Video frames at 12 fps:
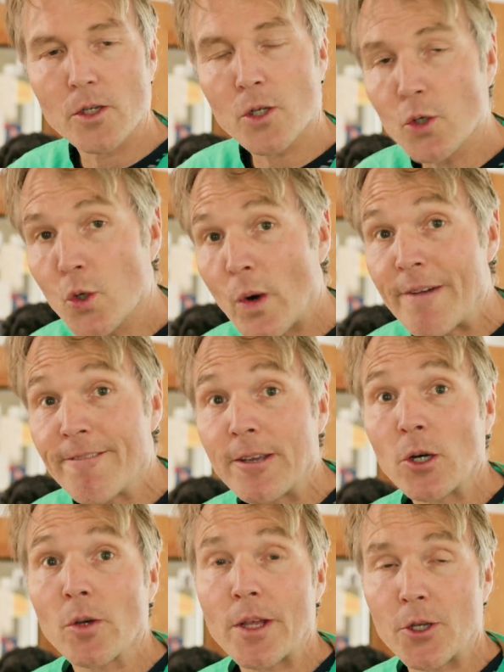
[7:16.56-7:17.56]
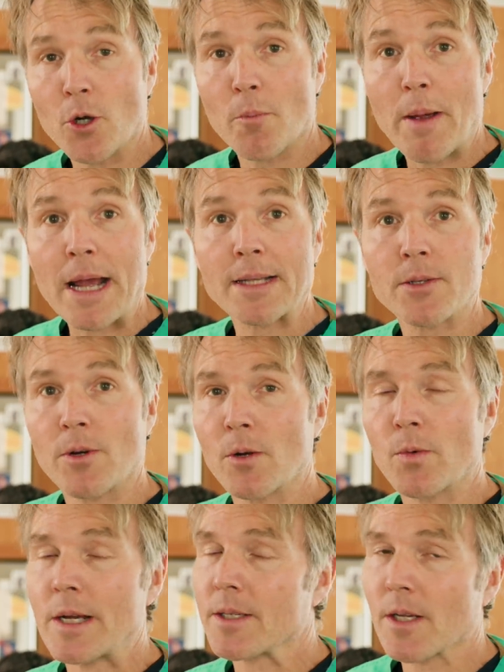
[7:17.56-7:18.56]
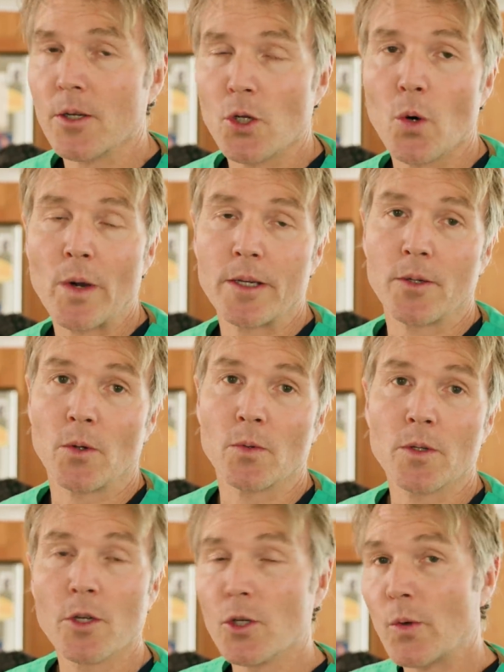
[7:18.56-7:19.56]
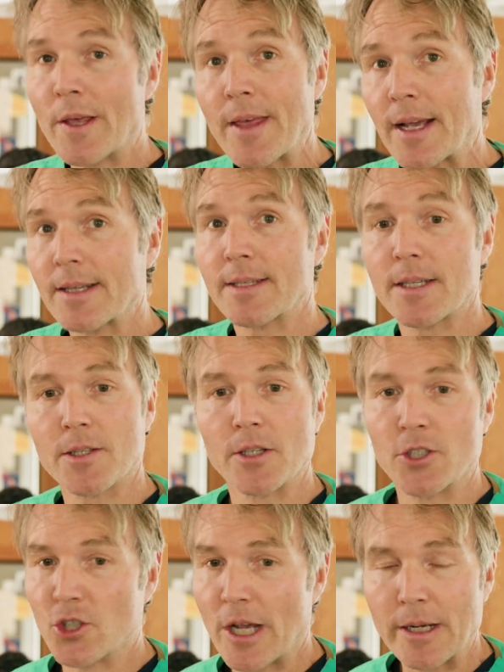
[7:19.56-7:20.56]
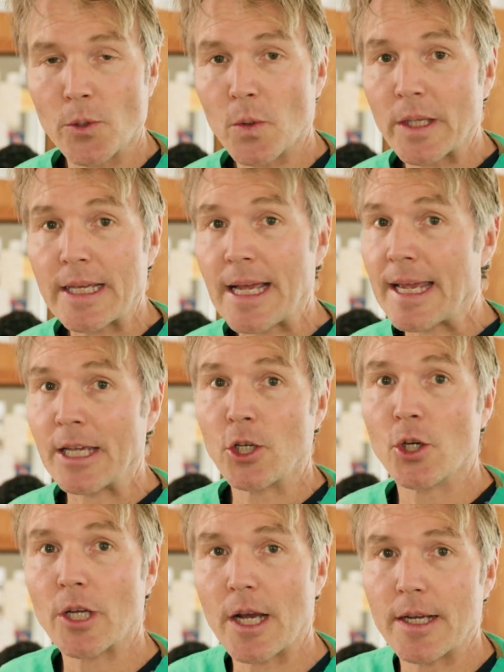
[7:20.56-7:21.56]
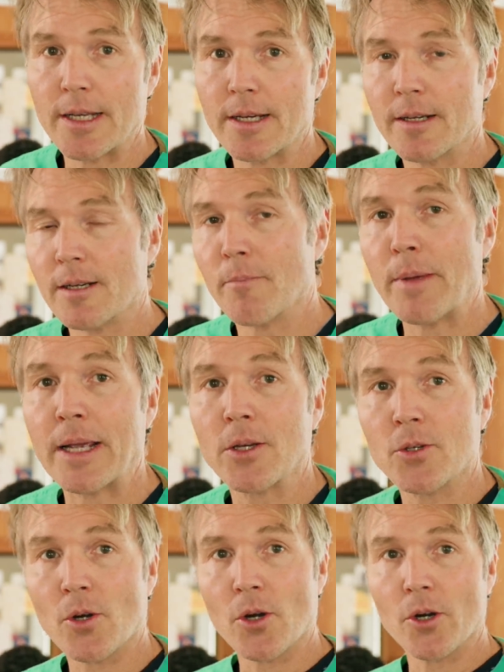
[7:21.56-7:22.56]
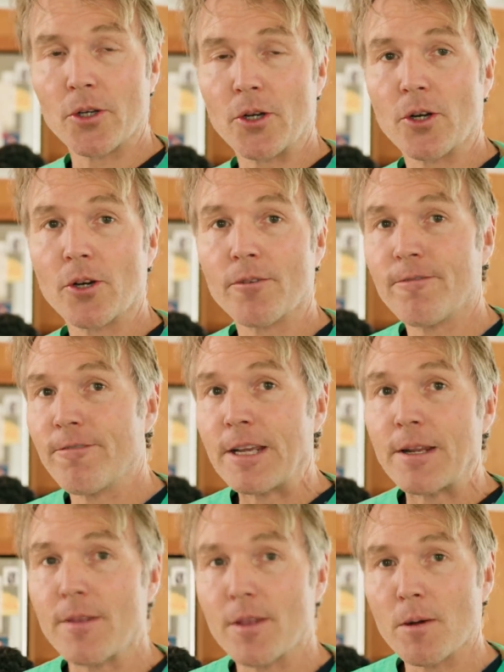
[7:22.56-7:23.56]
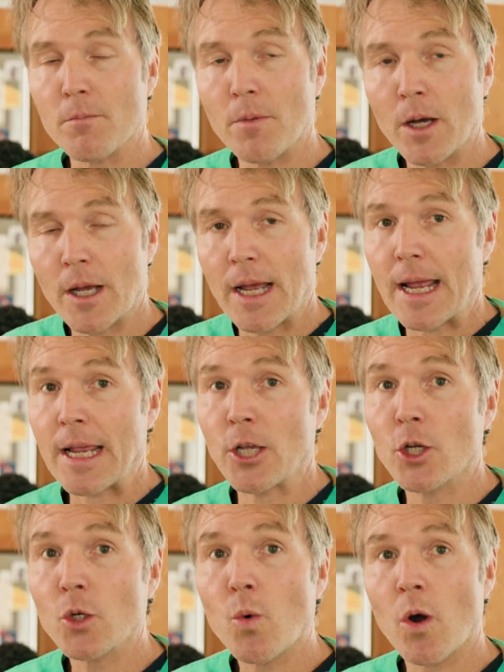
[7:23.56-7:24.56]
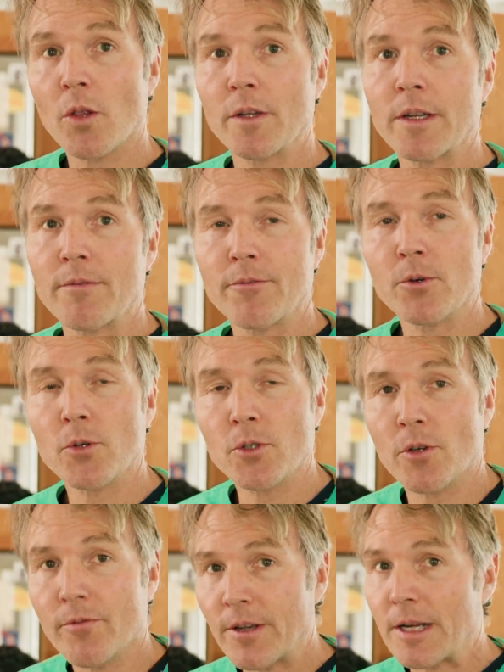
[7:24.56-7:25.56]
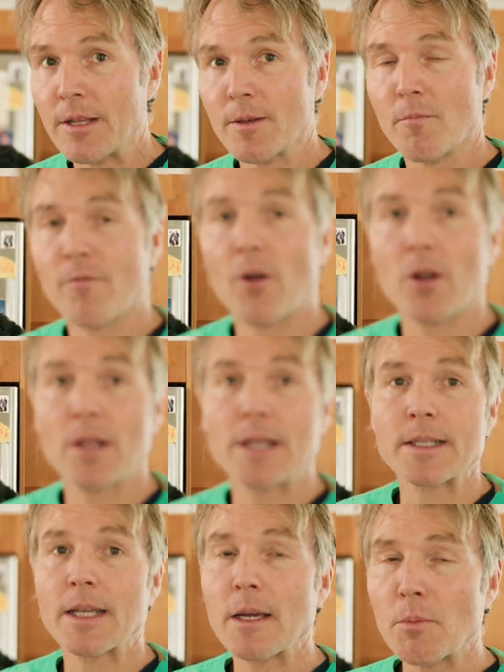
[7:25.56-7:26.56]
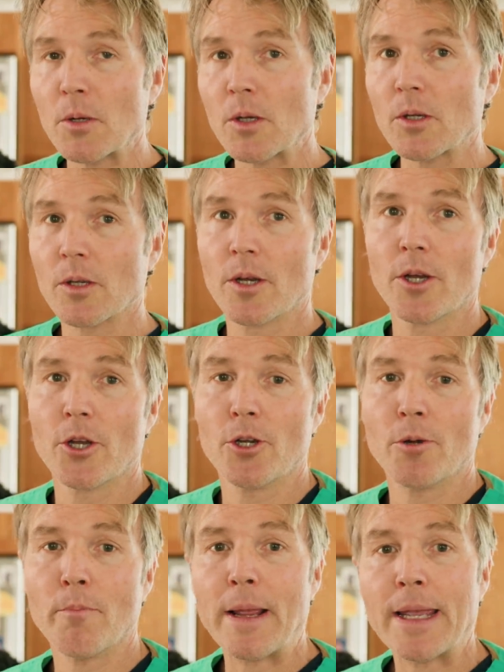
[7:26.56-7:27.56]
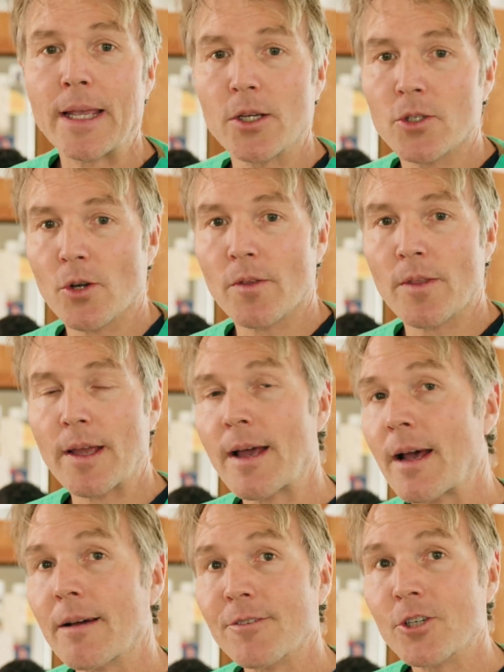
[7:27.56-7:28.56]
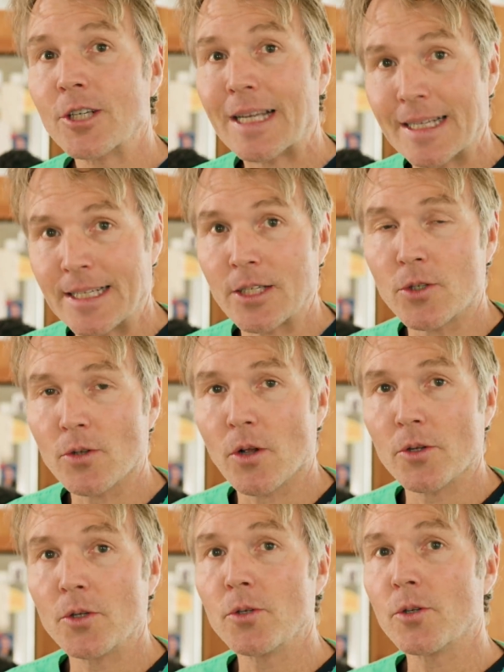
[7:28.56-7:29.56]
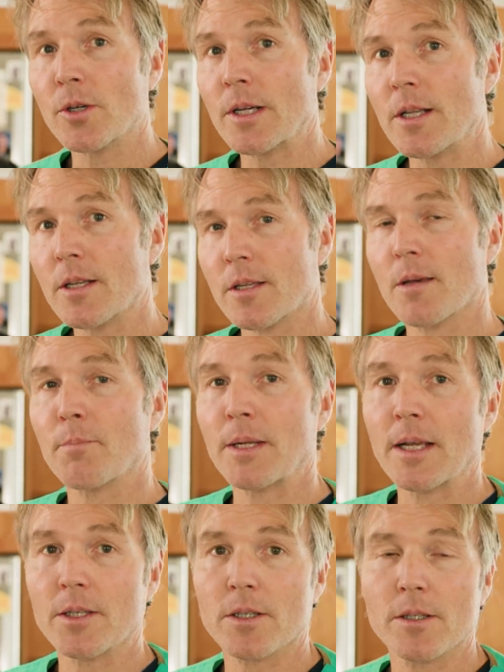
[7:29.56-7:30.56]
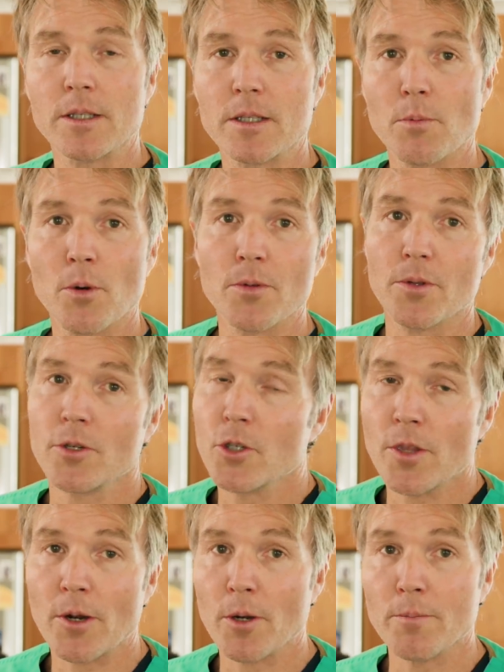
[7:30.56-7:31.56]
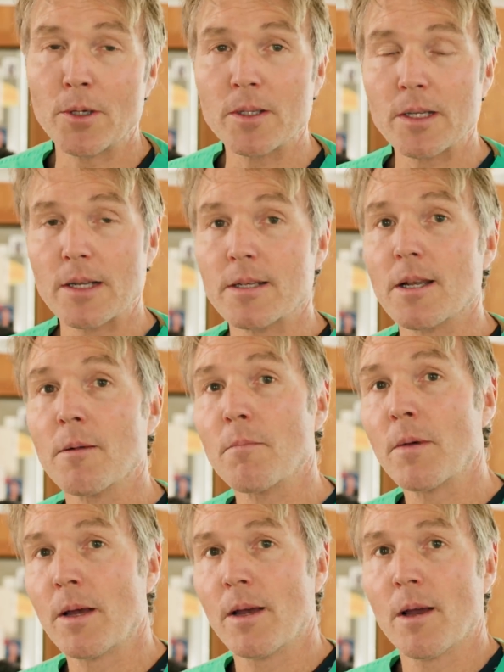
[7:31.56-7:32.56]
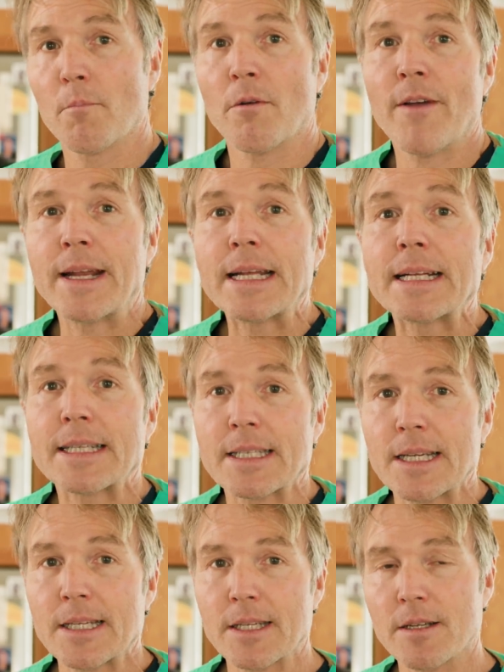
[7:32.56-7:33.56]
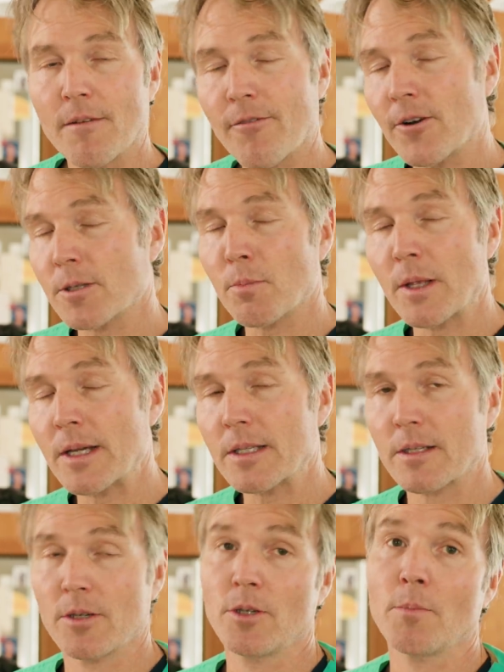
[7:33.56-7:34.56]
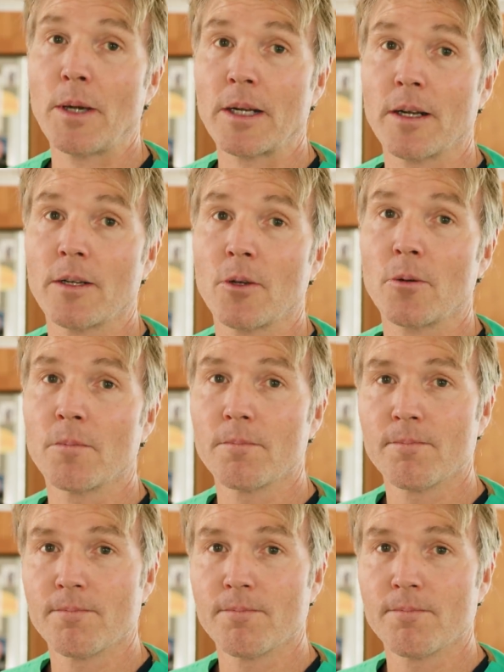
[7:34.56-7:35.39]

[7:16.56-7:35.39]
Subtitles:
So do I feel that your pets are at risk? No, I don't. Do I think it's just generally a good idea to make sure you're feeding them a good quality food, you're feeding them far less kibble, you're making sure they have good additional nutrients that potentially support their immune system, preventing diseases in the first place? You bet I do.